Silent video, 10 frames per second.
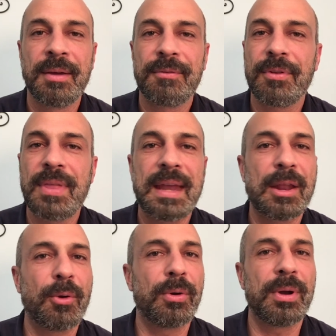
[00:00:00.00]
for they
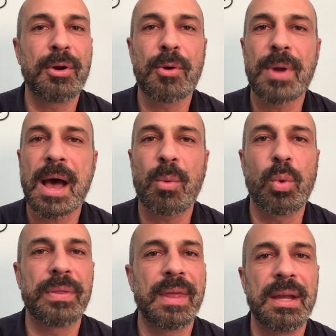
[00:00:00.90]
don't know not
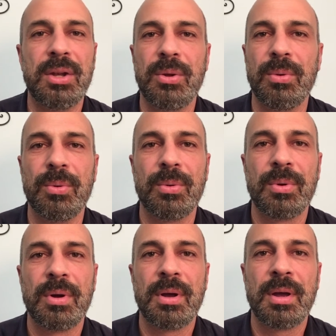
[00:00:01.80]
what they do.
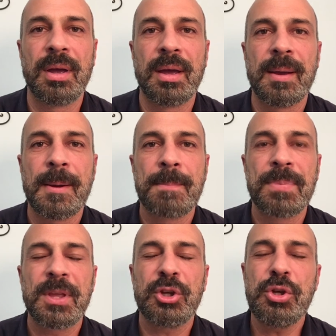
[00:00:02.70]

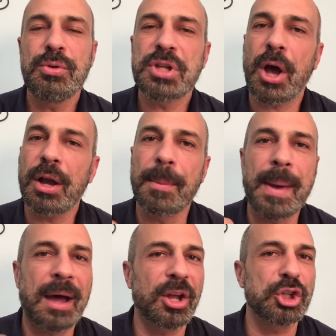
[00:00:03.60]
You talk
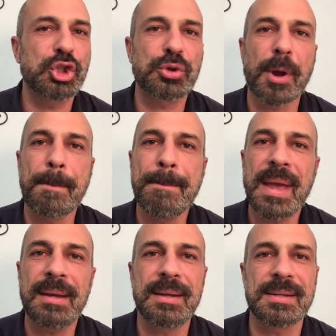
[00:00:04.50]
about a
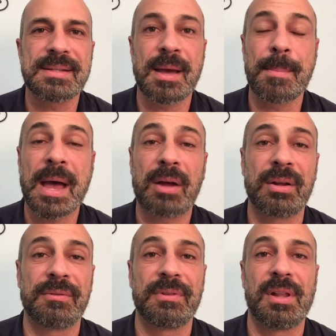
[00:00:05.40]
tremendous amount
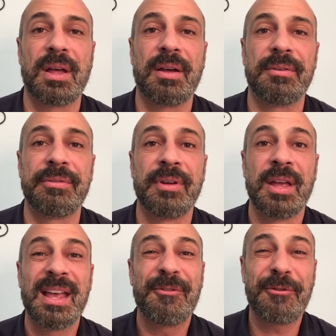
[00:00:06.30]
of love
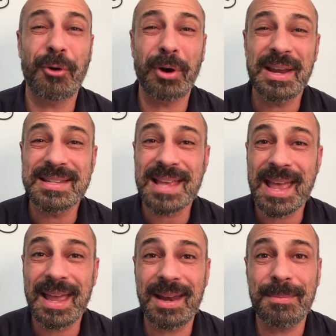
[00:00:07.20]
for his
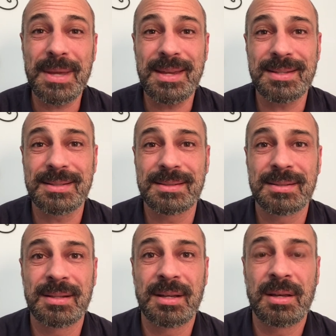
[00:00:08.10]
enemies.
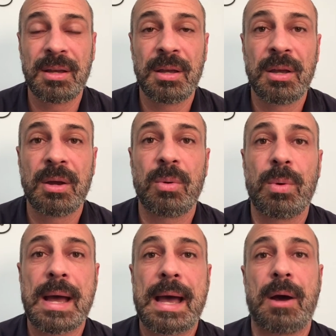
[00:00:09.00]

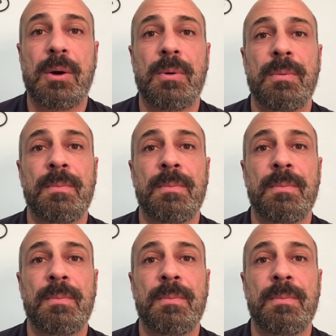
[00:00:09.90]
Wow.